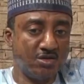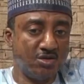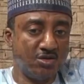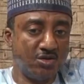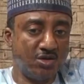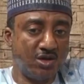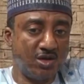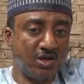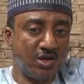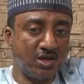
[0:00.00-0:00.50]
the
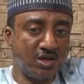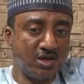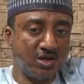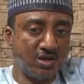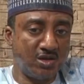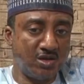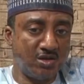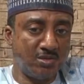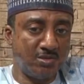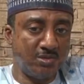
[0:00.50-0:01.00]

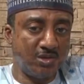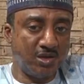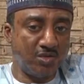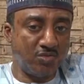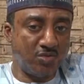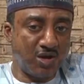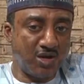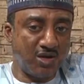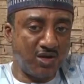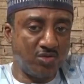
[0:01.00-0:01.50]
other, I mean, a
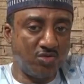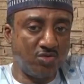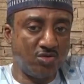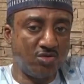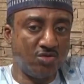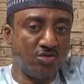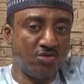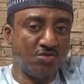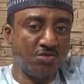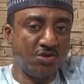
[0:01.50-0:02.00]
while ago
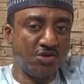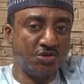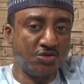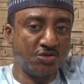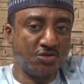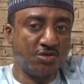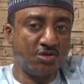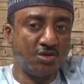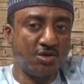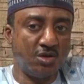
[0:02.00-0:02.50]
you
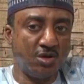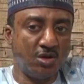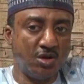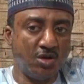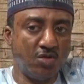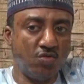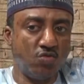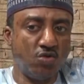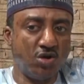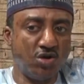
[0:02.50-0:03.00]
mentioned
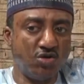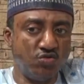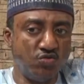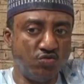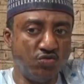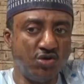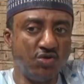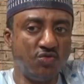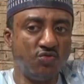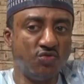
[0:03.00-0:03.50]
what do
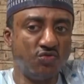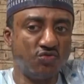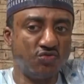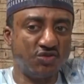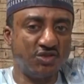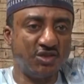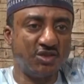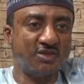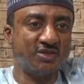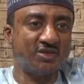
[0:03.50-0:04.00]
we do to
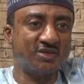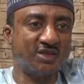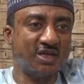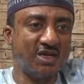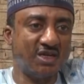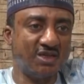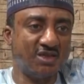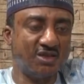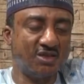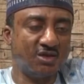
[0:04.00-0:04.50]

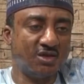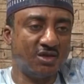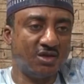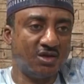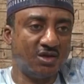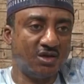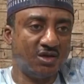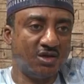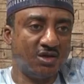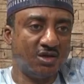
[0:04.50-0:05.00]
sensitize
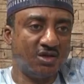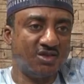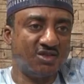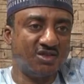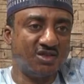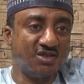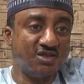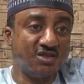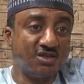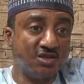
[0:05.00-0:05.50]

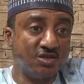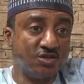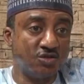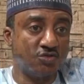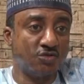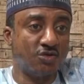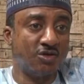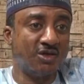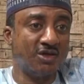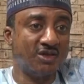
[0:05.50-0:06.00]
citizens
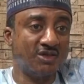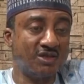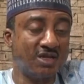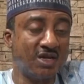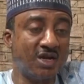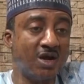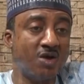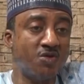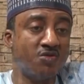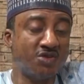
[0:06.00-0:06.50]
to
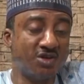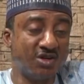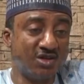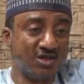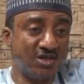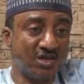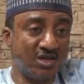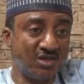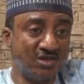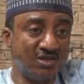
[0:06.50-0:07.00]
understand how
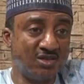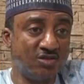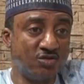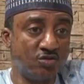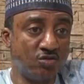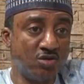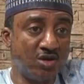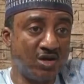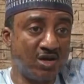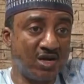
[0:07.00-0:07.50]
critical it is to
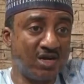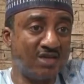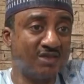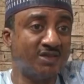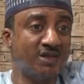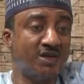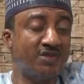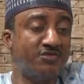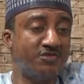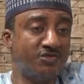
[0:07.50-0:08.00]
go and cast
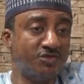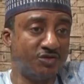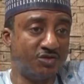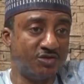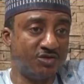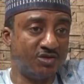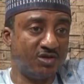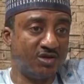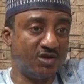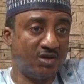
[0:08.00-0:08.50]
their votes.
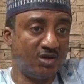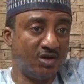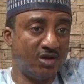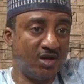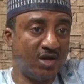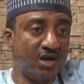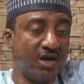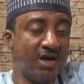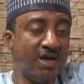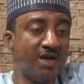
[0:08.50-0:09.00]
Yeah.
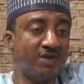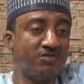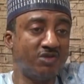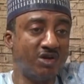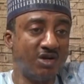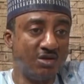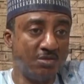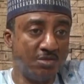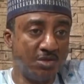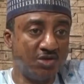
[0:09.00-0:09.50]
I
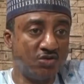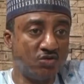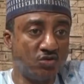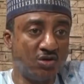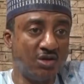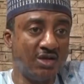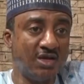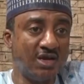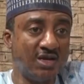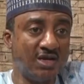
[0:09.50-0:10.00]
equally
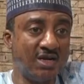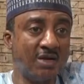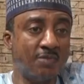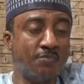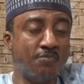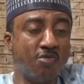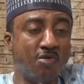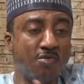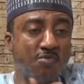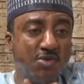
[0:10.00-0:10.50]
mentioned here
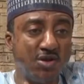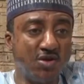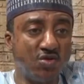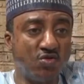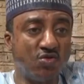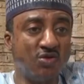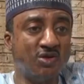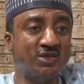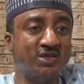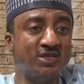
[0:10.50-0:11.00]
that public
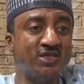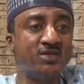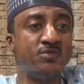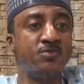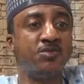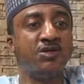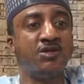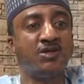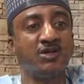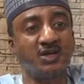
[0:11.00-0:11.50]
holiday is
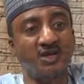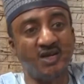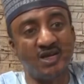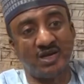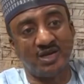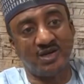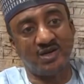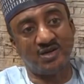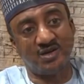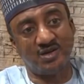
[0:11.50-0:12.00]
being declared.